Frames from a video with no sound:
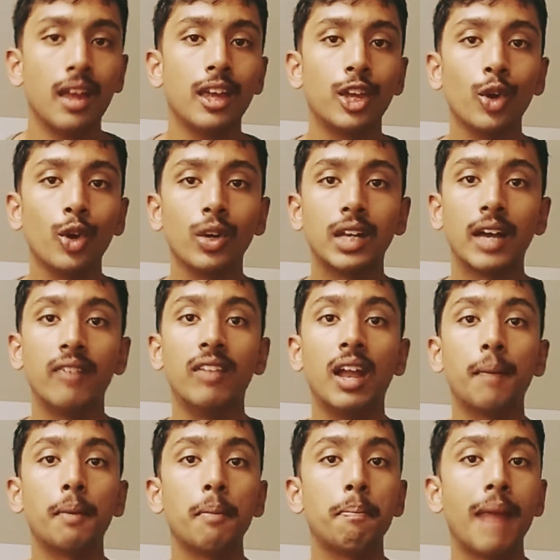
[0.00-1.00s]
you
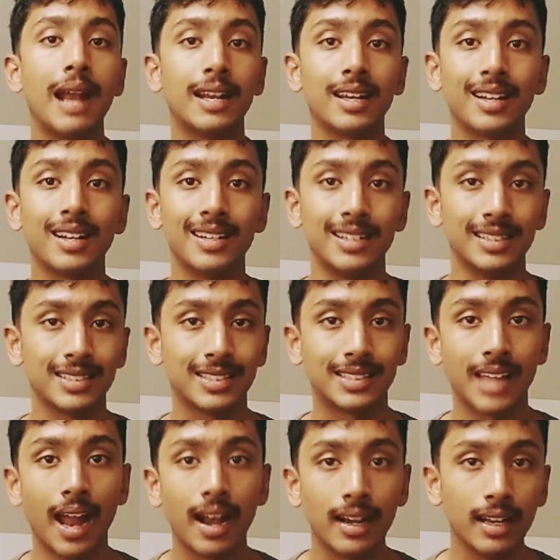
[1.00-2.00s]
develop a better
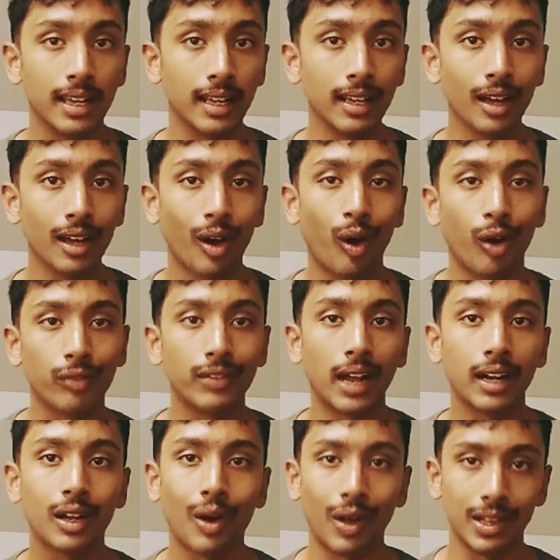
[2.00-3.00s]
understanding of
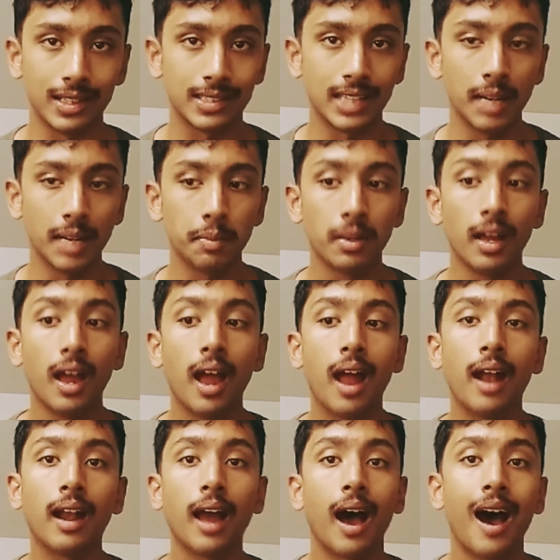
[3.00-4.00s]
that concept
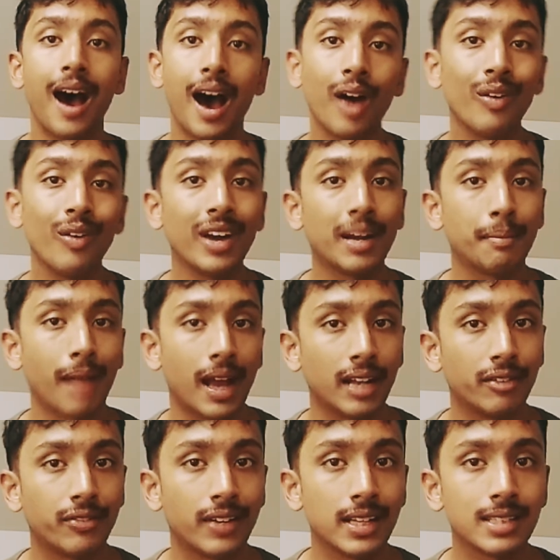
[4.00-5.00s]
and how it
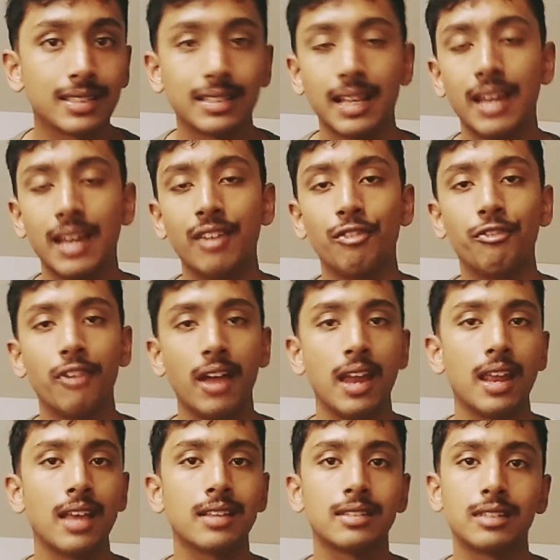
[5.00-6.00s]
manifests in
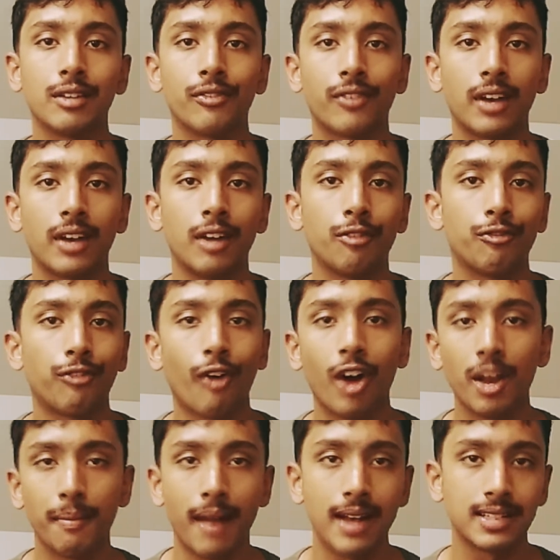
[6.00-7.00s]
various different
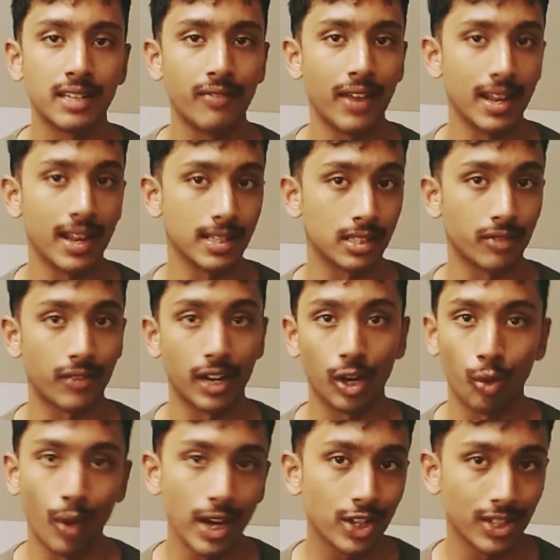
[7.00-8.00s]
formats and various different
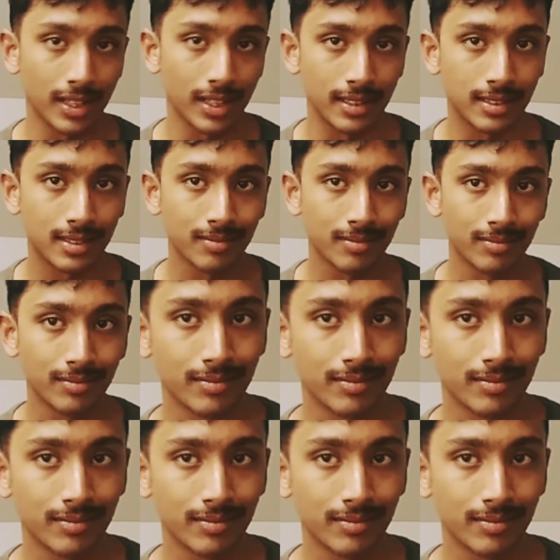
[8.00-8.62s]
questions.